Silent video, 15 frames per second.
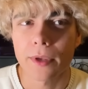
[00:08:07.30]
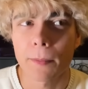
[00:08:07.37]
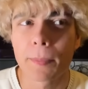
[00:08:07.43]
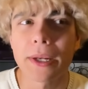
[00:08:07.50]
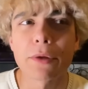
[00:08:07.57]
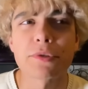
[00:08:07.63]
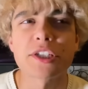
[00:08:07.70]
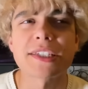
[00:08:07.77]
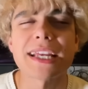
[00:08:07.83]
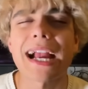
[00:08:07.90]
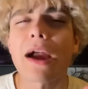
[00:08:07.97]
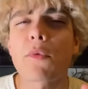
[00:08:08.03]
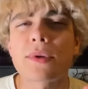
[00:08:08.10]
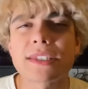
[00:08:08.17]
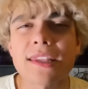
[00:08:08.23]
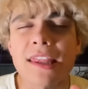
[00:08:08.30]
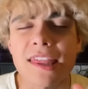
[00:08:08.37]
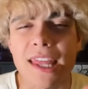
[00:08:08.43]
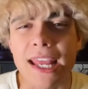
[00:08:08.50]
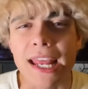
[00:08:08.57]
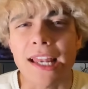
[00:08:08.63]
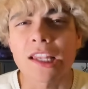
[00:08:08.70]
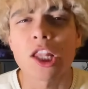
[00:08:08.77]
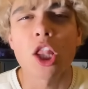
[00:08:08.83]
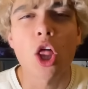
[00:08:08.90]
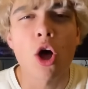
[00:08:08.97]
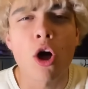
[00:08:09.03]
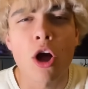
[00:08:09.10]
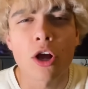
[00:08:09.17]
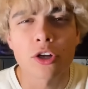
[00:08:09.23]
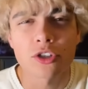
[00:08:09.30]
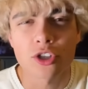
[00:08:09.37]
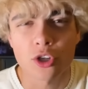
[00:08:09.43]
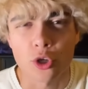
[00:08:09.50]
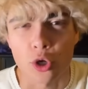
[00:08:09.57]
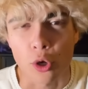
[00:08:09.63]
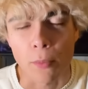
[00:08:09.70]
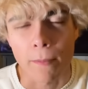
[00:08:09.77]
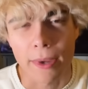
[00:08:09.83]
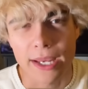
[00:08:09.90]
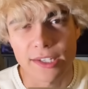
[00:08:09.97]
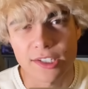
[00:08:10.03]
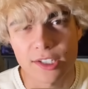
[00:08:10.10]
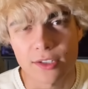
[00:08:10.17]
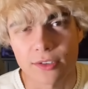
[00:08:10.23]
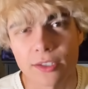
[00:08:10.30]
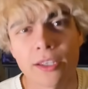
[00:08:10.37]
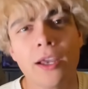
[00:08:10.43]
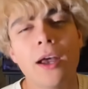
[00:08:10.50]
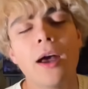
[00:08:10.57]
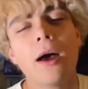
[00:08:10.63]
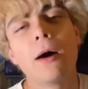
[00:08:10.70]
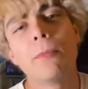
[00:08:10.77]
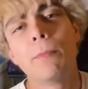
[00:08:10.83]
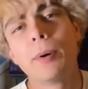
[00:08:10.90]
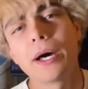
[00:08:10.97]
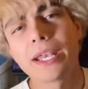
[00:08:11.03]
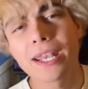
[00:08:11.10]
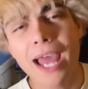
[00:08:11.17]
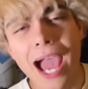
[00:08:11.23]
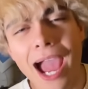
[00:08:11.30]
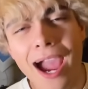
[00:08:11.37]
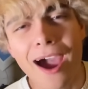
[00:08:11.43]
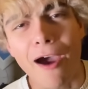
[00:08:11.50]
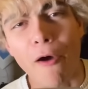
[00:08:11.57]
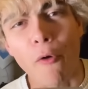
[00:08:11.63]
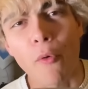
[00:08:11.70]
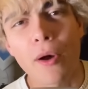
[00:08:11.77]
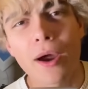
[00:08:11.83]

it was just like, I wasn't thinking long term, basically. But now